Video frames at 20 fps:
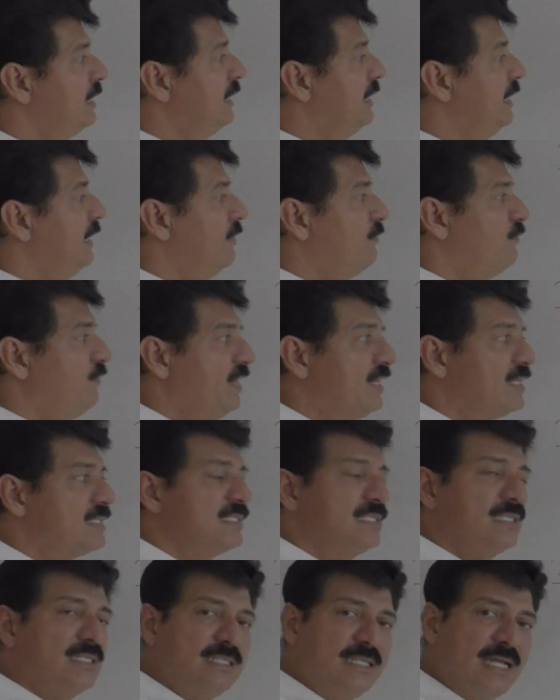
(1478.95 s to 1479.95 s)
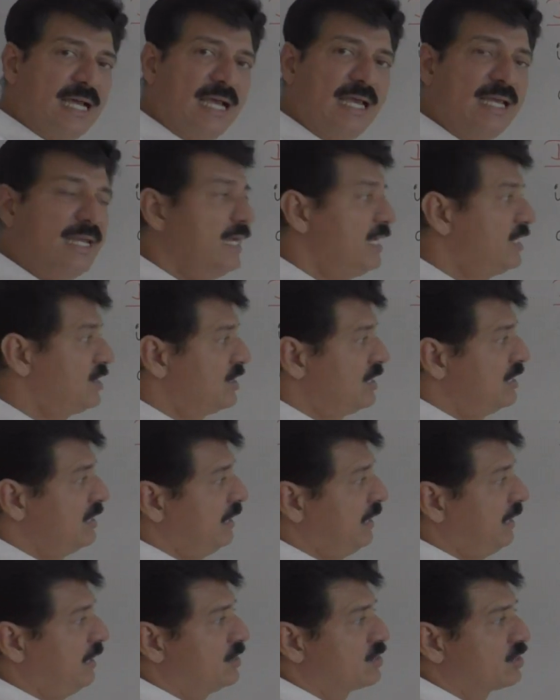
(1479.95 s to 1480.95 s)
in a fixed
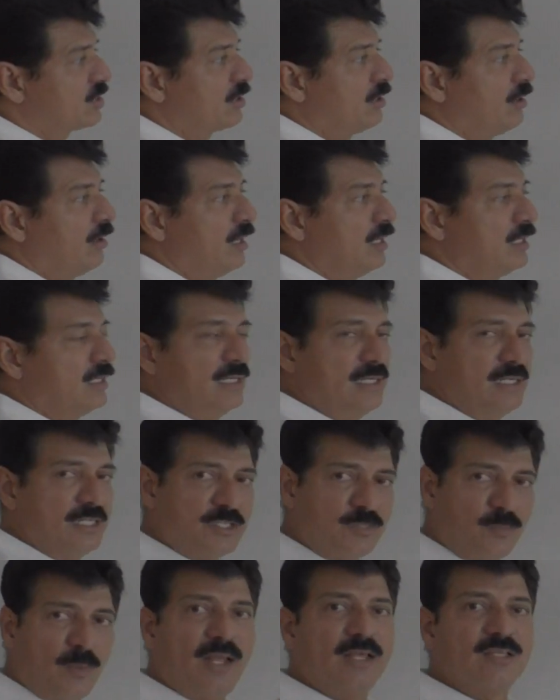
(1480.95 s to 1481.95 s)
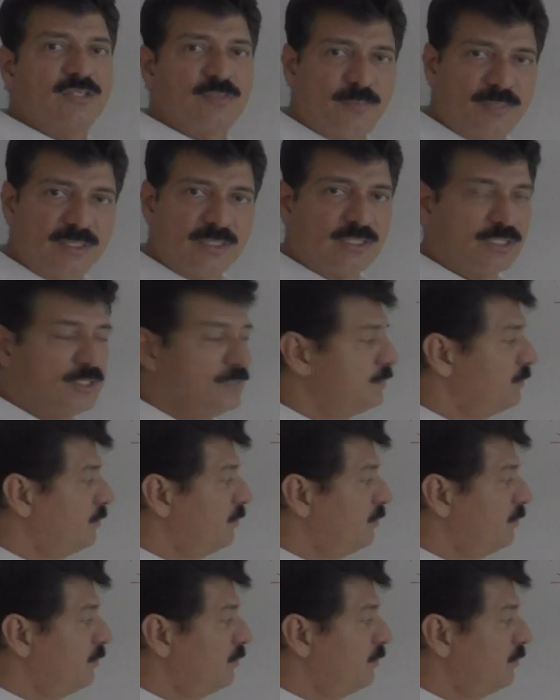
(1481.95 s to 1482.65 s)
direction is called displacement.